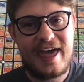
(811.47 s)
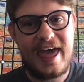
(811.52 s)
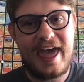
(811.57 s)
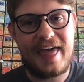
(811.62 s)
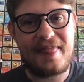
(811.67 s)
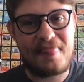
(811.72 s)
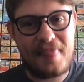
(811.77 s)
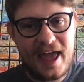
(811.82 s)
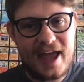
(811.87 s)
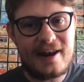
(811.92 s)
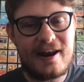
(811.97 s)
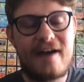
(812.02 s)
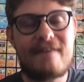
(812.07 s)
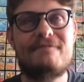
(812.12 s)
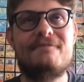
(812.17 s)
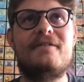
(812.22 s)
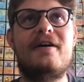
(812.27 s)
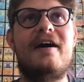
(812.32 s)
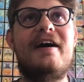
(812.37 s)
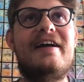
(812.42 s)
And that I
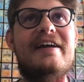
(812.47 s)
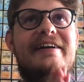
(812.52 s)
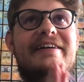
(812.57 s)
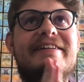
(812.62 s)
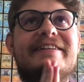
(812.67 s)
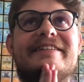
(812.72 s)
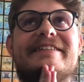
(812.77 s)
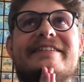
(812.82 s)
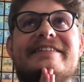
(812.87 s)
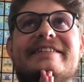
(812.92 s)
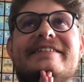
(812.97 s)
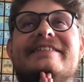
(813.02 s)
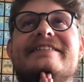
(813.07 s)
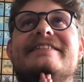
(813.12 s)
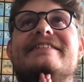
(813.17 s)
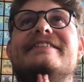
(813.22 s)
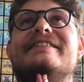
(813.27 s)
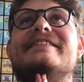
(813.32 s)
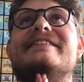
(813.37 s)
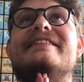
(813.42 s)
find
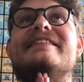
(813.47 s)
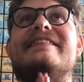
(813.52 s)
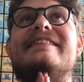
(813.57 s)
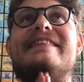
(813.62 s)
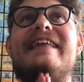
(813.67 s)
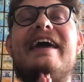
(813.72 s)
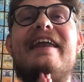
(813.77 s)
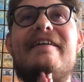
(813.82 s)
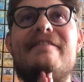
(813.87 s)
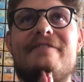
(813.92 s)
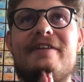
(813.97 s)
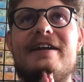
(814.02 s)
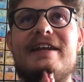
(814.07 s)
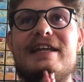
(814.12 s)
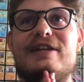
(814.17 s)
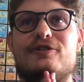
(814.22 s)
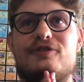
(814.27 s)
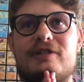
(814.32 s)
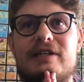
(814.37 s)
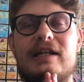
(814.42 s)
that I find
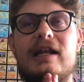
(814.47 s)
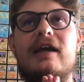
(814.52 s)
interesting.